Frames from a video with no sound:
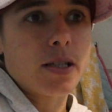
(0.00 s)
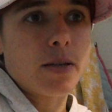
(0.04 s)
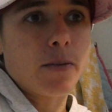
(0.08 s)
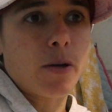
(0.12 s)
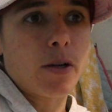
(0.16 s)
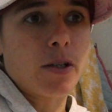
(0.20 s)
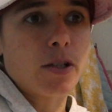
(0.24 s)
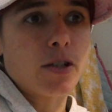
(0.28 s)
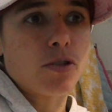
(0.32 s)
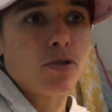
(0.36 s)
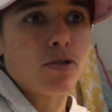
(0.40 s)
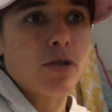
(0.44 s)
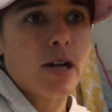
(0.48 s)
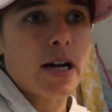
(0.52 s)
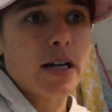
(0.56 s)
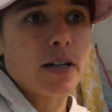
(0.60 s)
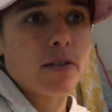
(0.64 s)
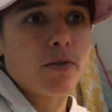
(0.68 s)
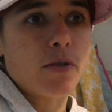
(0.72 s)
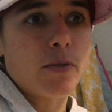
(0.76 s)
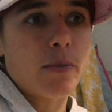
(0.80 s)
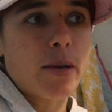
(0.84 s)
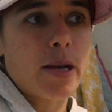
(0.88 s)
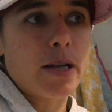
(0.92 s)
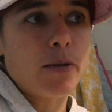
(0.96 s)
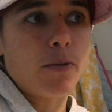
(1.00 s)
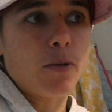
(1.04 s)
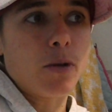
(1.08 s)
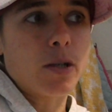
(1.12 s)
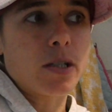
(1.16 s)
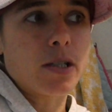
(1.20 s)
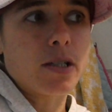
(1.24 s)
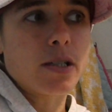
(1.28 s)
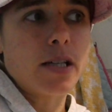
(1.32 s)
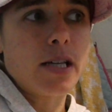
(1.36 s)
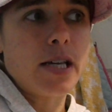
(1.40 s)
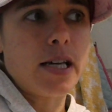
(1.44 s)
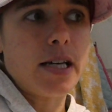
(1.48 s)
it won't detract from
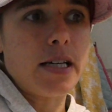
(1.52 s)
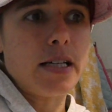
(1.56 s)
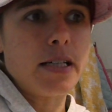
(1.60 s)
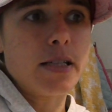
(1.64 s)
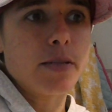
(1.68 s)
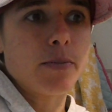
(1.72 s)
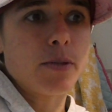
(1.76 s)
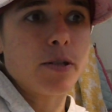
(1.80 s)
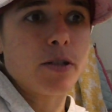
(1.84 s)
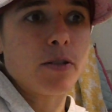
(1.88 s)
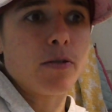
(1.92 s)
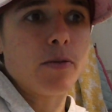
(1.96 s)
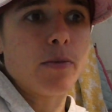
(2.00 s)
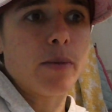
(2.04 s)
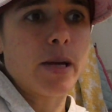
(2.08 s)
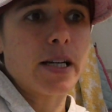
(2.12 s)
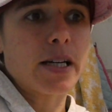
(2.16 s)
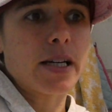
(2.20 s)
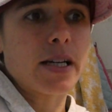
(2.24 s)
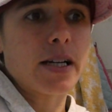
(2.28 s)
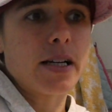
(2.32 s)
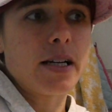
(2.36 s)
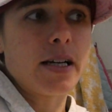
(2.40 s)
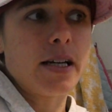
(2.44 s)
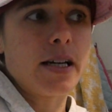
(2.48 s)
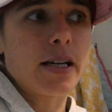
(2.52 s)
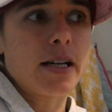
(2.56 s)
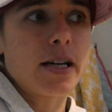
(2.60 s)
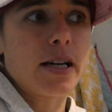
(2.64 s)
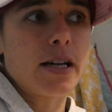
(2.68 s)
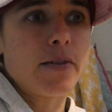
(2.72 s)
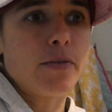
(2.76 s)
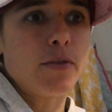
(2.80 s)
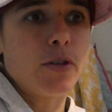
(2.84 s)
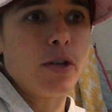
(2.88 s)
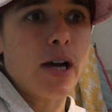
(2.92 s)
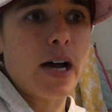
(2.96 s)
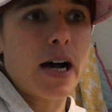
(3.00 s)
anyone's needs, but it will make it clear that
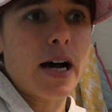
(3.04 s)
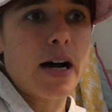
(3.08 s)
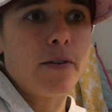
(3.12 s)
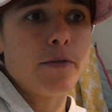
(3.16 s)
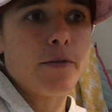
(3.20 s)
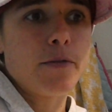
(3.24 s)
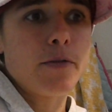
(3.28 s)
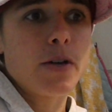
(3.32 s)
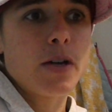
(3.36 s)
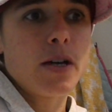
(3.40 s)
if you have